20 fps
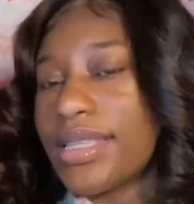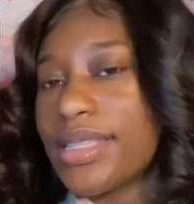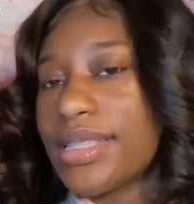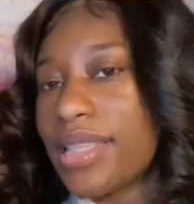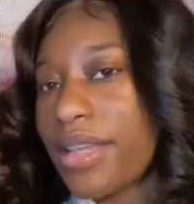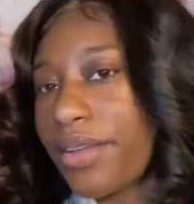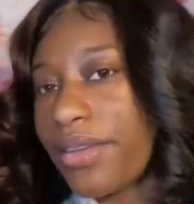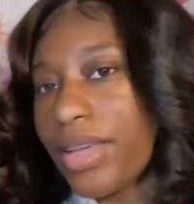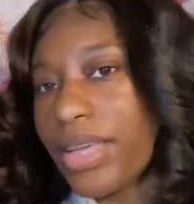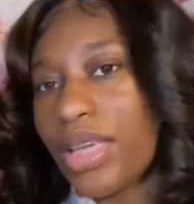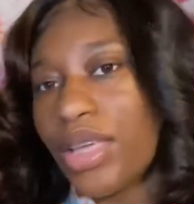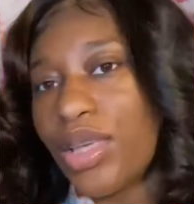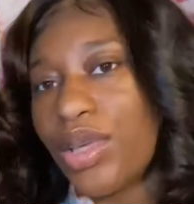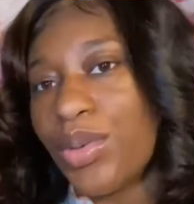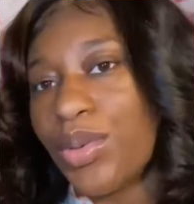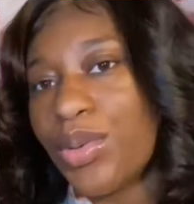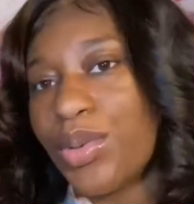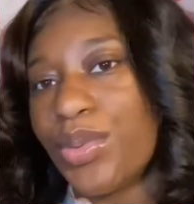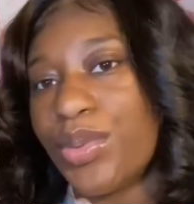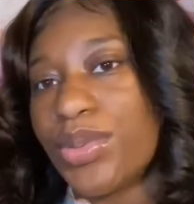
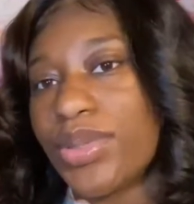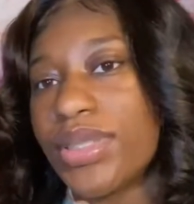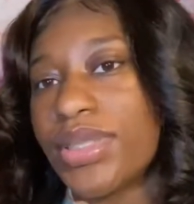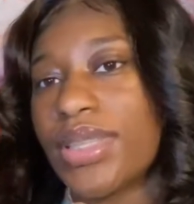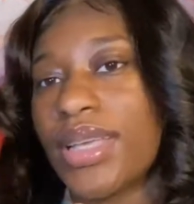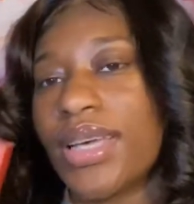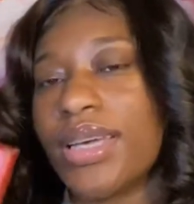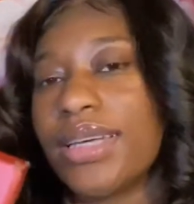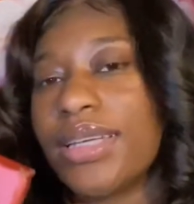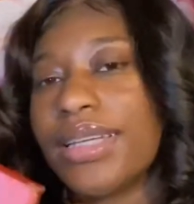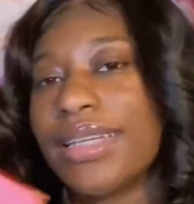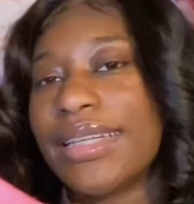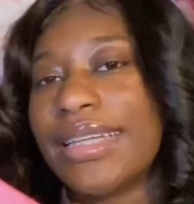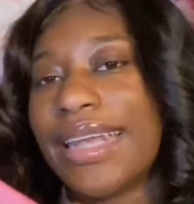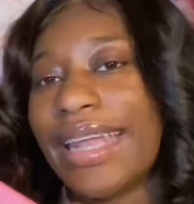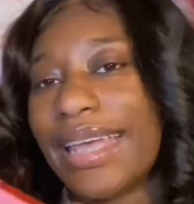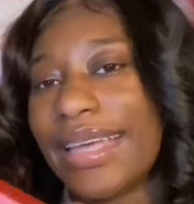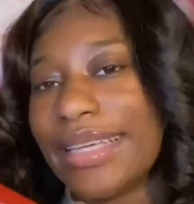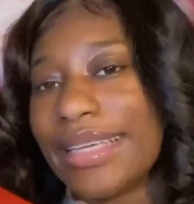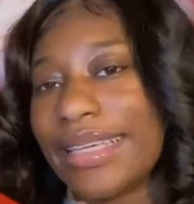Syracuse
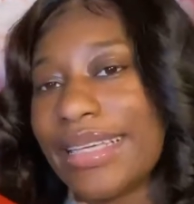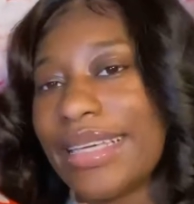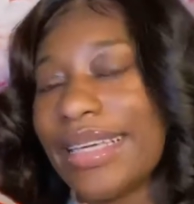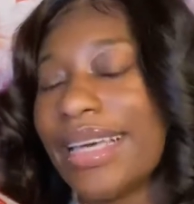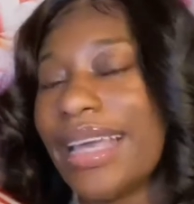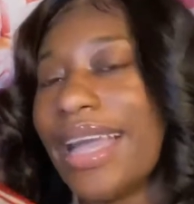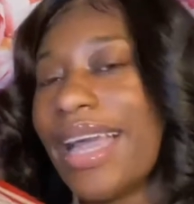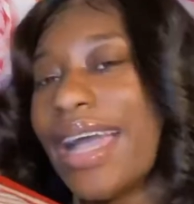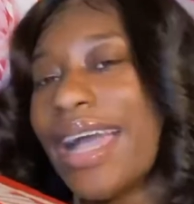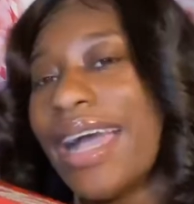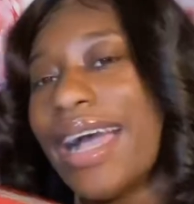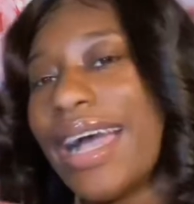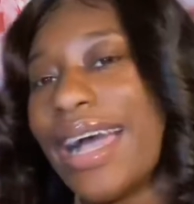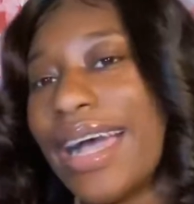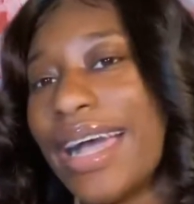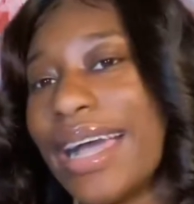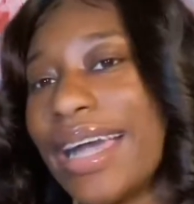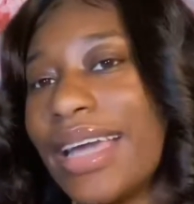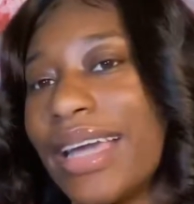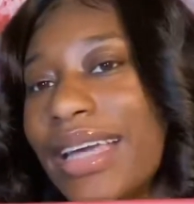Nike
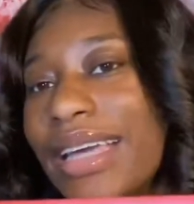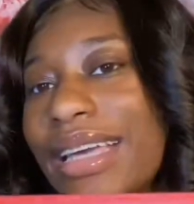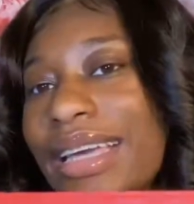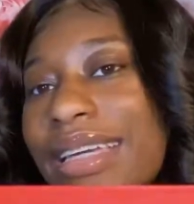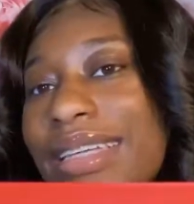High